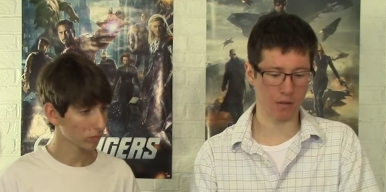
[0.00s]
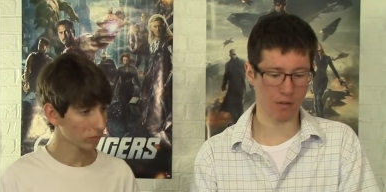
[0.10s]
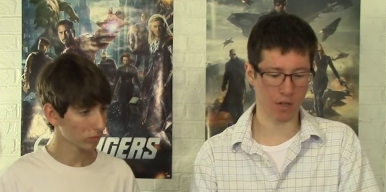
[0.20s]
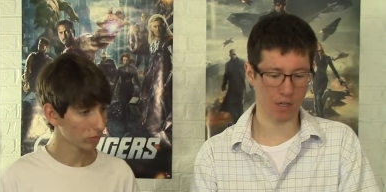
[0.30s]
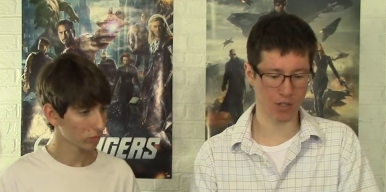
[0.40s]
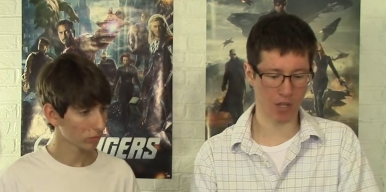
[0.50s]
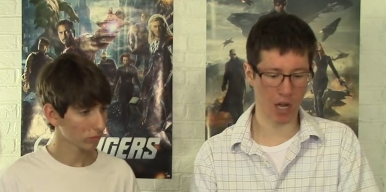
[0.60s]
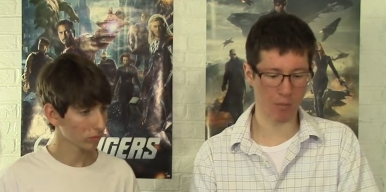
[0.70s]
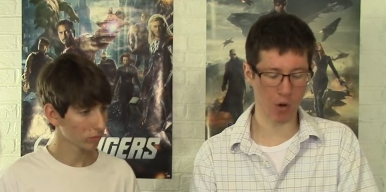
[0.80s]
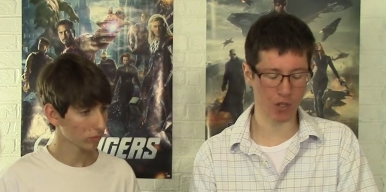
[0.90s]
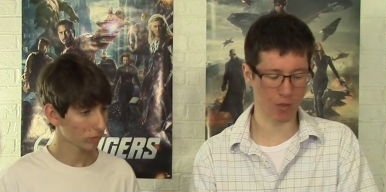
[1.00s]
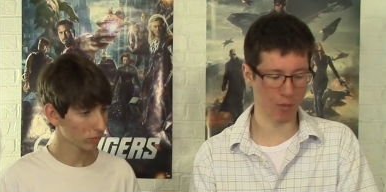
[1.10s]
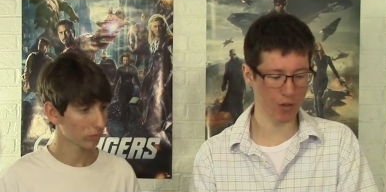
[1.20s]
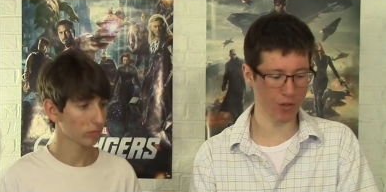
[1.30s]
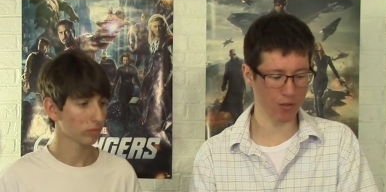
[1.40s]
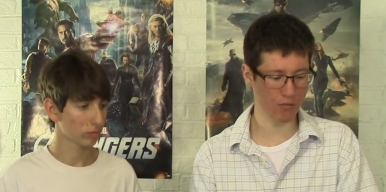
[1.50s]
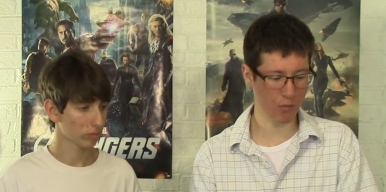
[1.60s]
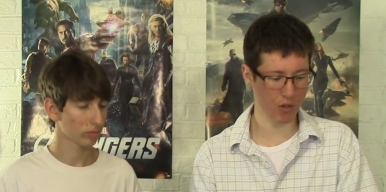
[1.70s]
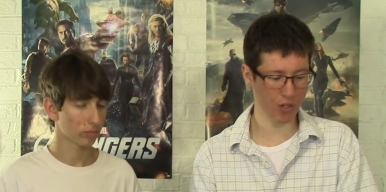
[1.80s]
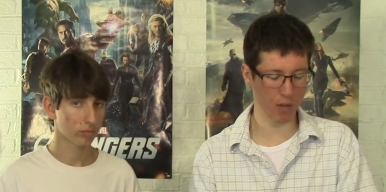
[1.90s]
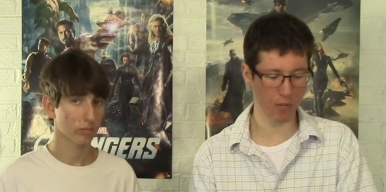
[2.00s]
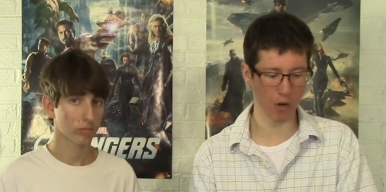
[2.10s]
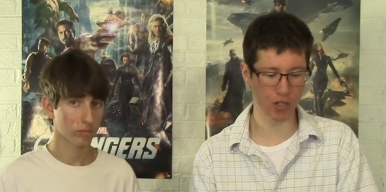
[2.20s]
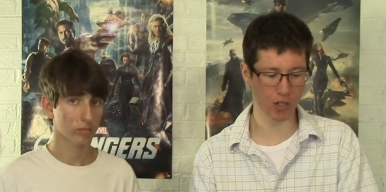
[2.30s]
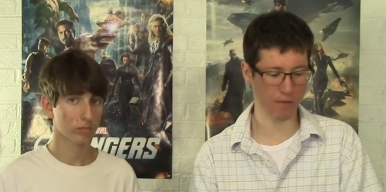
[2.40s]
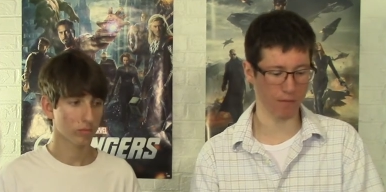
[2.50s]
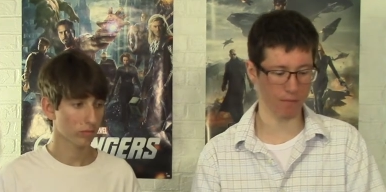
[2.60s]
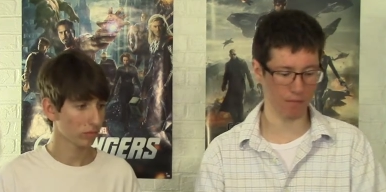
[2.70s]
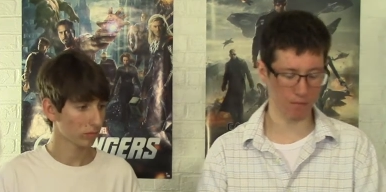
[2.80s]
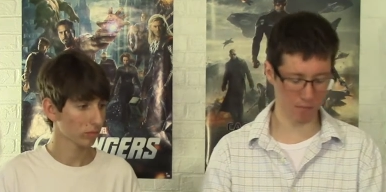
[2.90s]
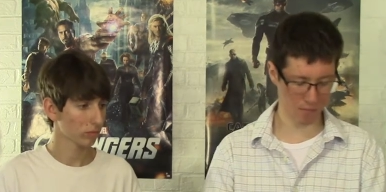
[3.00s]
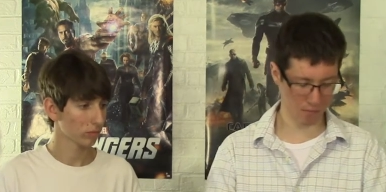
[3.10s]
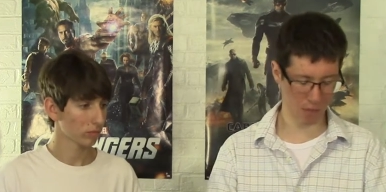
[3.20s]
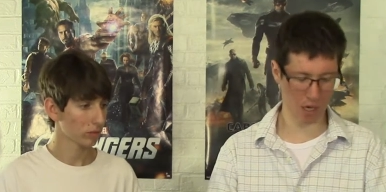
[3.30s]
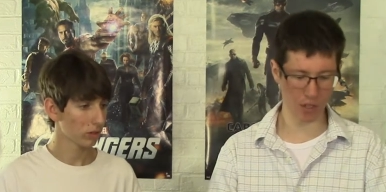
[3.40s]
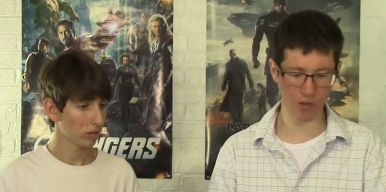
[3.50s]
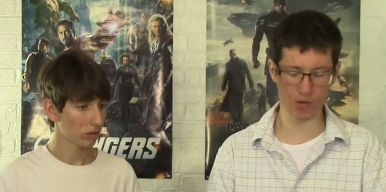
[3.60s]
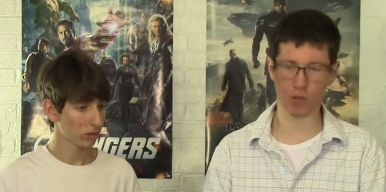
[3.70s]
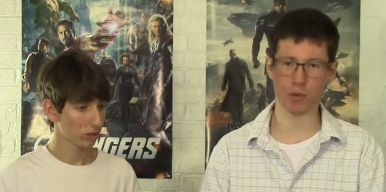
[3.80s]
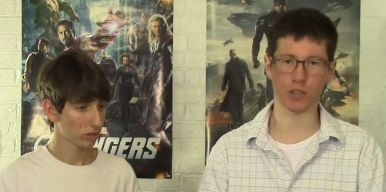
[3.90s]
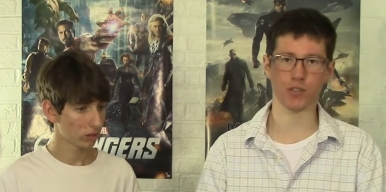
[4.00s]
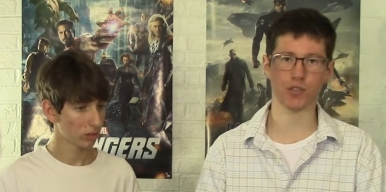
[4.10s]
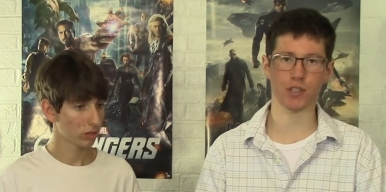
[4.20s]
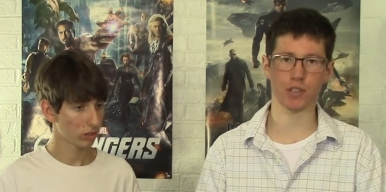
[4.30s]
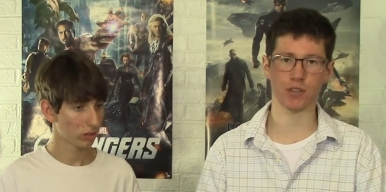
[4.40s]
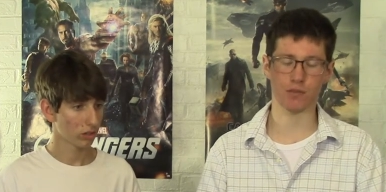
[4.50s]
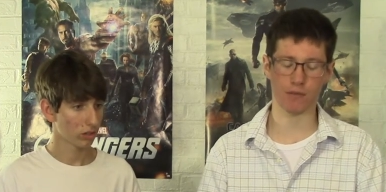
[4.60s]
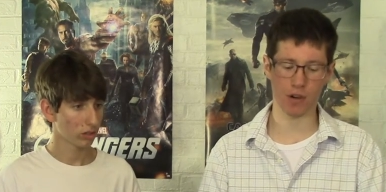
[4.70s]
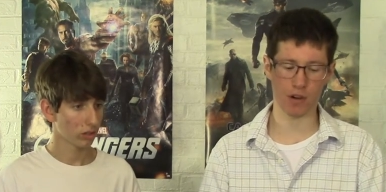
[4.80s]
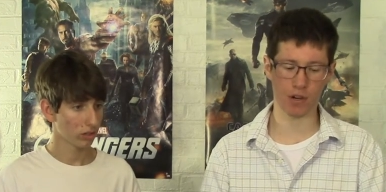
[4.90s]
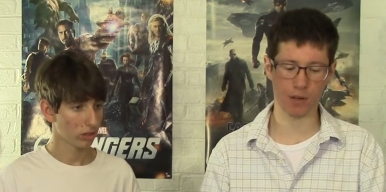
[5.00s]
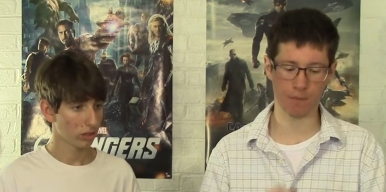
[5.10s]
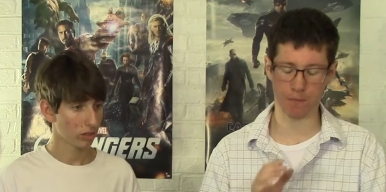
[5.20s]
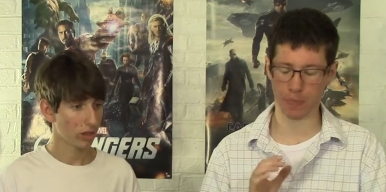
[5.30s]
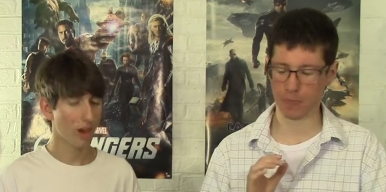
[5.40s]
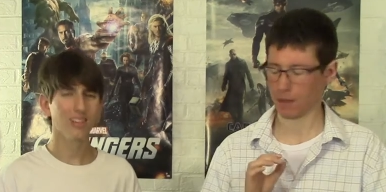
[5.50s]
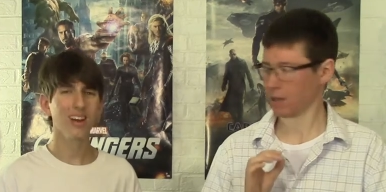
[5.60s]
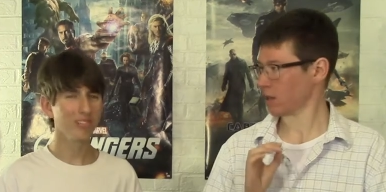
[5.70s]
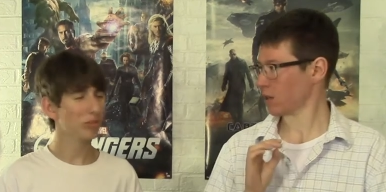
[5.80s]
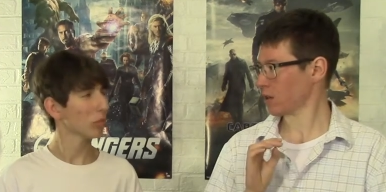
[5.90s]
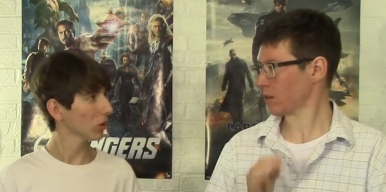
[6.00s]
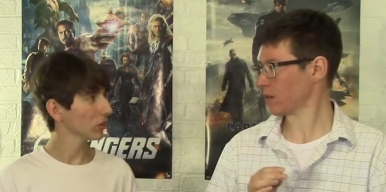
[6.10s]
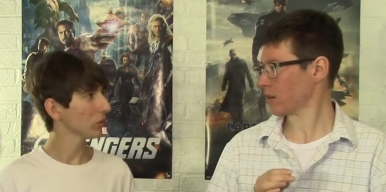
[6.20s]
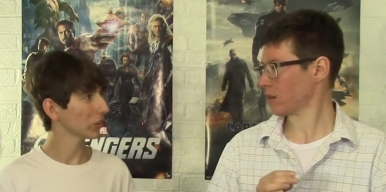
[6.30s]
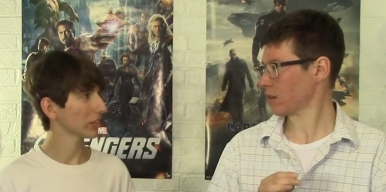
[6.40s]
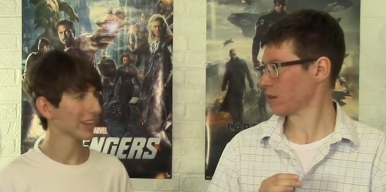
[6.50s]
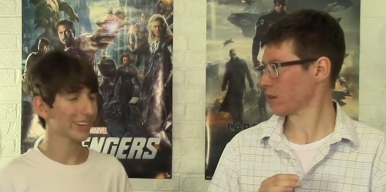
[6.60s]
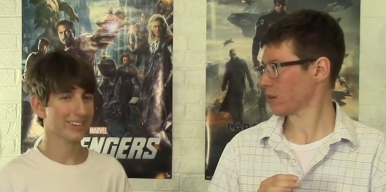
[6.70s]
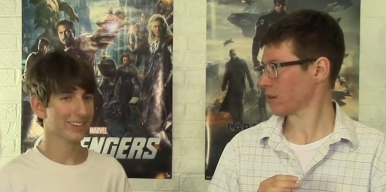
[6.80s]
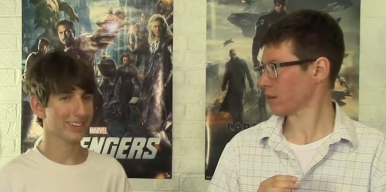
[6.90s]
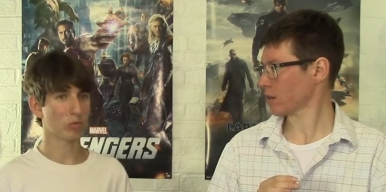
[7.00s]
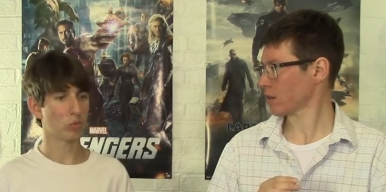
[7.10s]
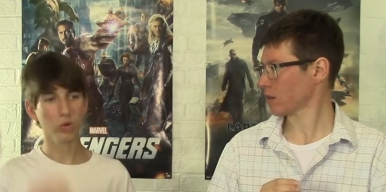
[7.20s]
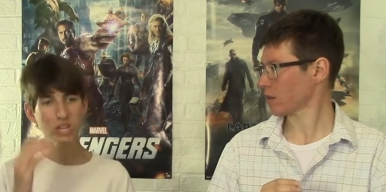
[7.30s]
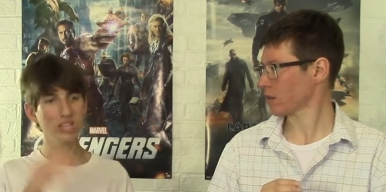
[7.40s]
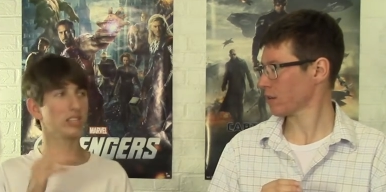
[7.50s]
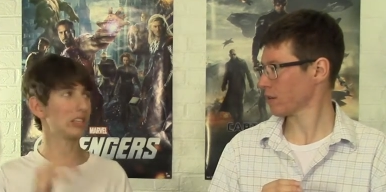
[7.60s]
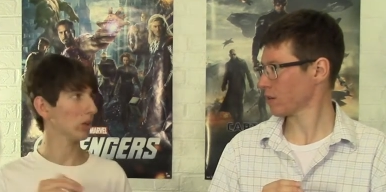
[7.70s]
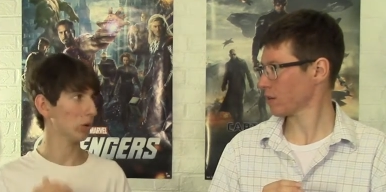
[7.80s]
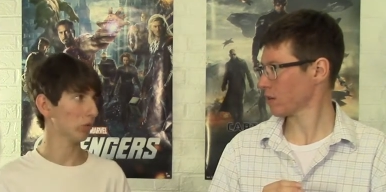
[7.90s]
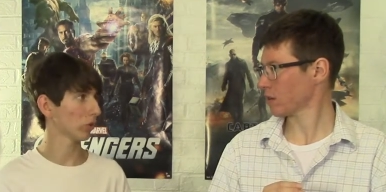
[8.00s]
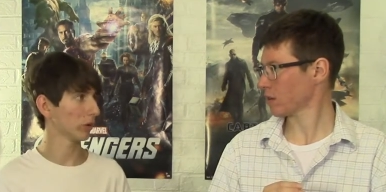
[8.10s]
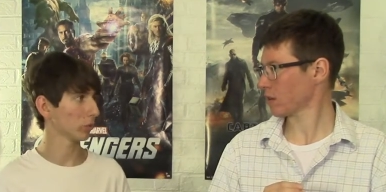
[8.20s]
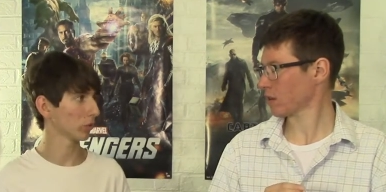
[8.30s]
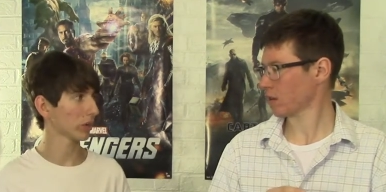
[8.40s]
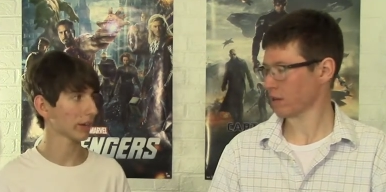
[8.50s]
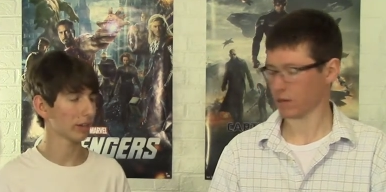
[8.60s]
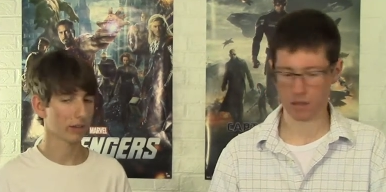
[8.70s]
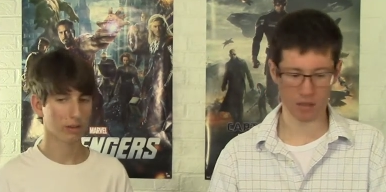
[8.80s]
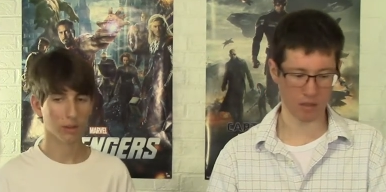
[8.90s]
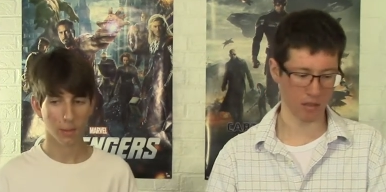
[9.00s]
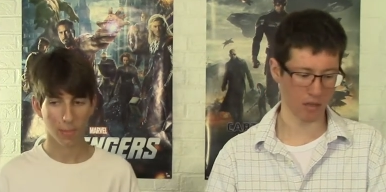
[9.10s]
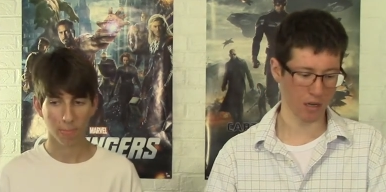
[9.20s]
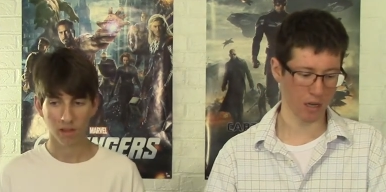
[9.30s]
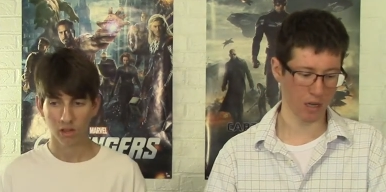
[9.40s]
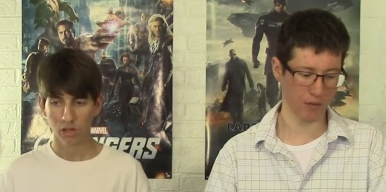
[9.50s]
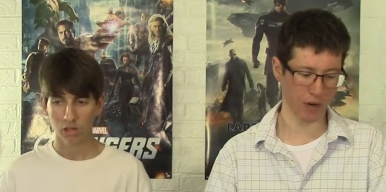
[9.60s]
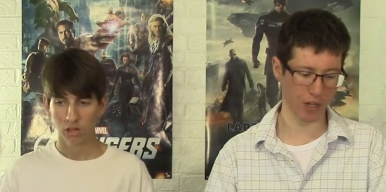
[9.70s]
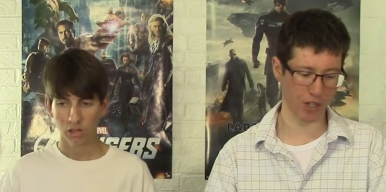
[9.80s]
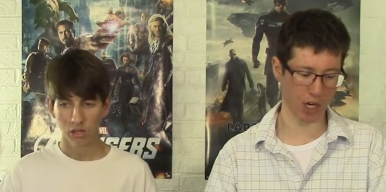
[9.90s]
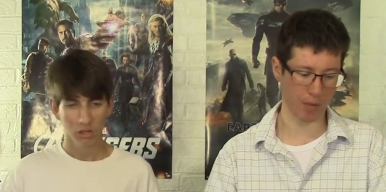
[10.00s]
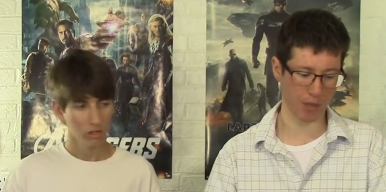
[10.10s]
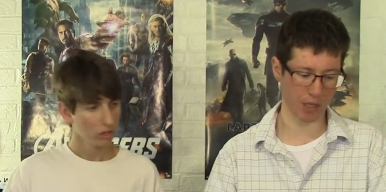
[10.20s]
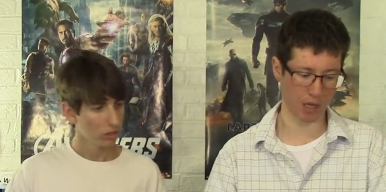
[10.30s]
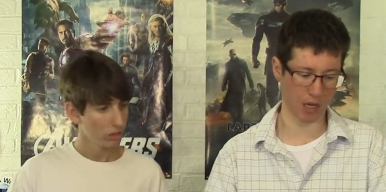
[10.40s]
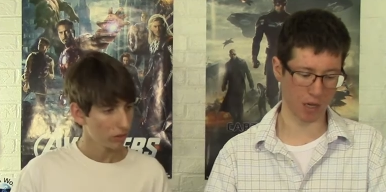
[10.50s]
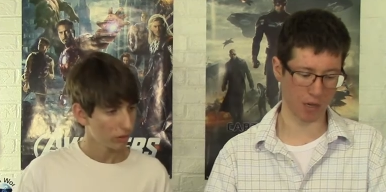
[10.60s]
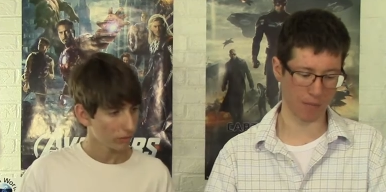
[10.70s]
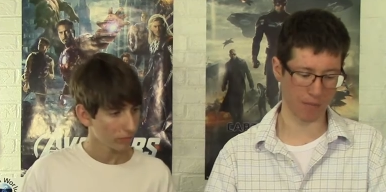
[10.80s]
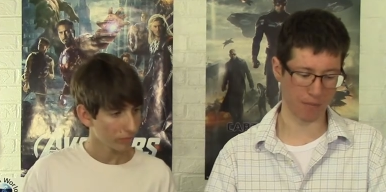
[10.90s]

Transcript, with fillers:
Speaker 1: uh, stop motion. Most most stop motion on YouTube that you see is very.
Speaker 2: A lot of them are using like really low frames per second. It's very choppy. Um,